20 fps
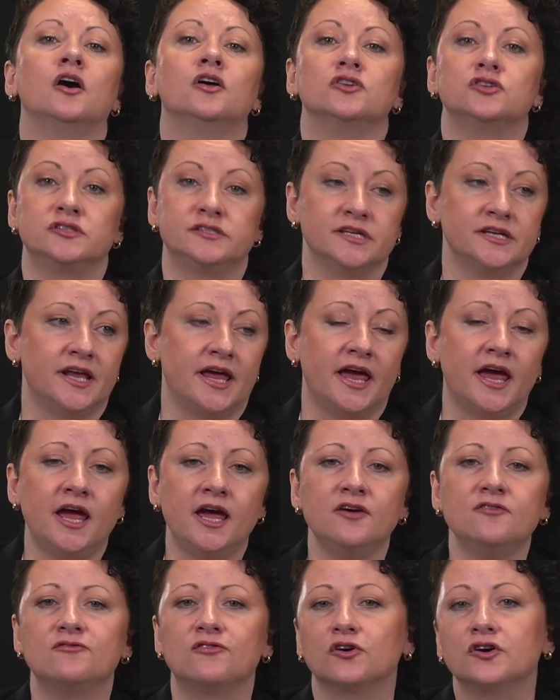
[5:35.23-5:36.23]
today
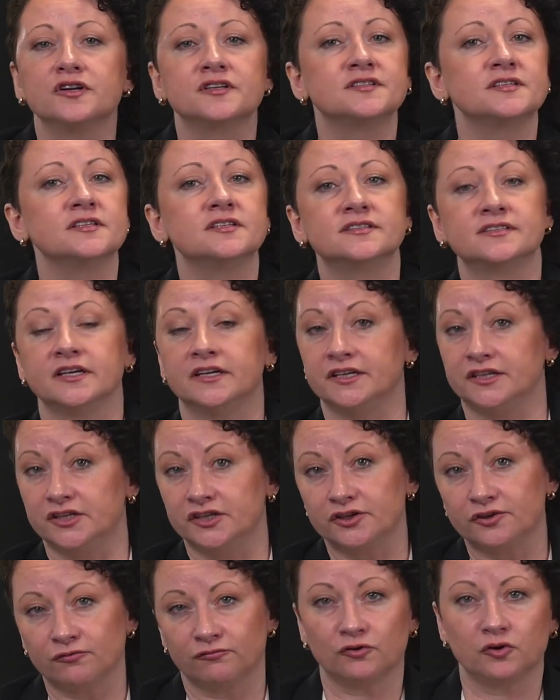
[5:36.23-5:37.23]
versus a
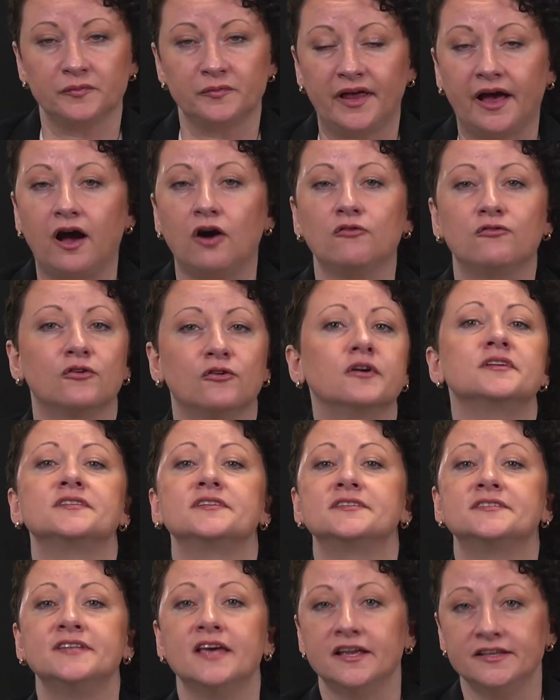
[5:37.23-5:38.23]
year from now versus
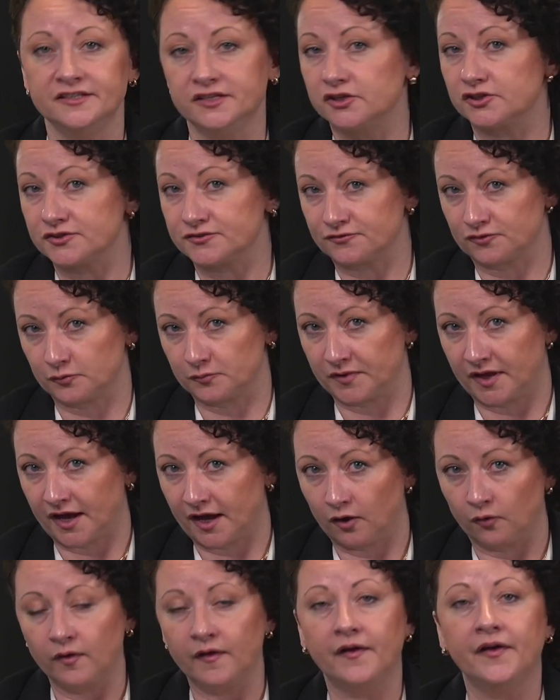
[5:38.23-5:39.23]
10 years from now,